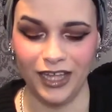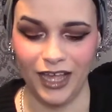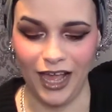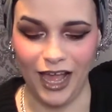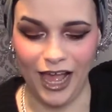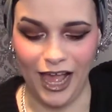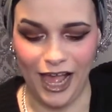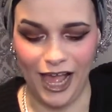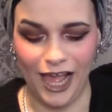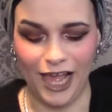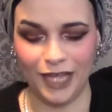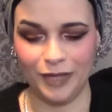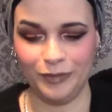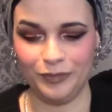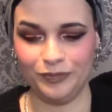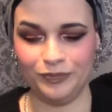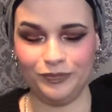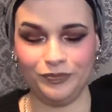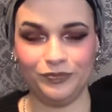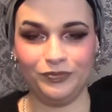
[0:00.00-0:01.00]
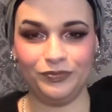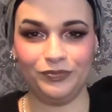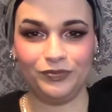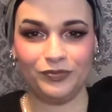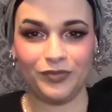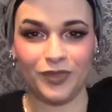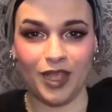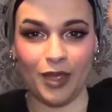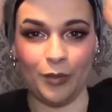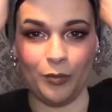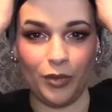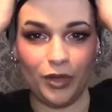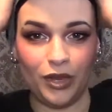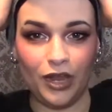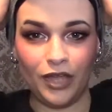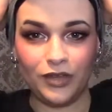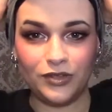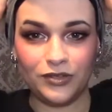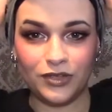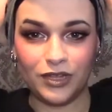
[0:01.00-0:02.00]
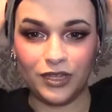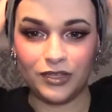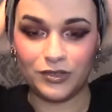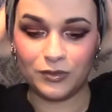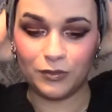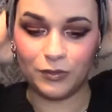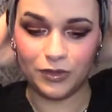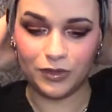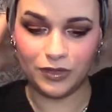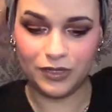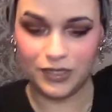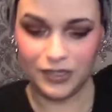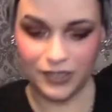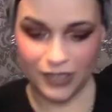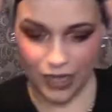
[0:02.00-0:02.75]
But I do like to wear these,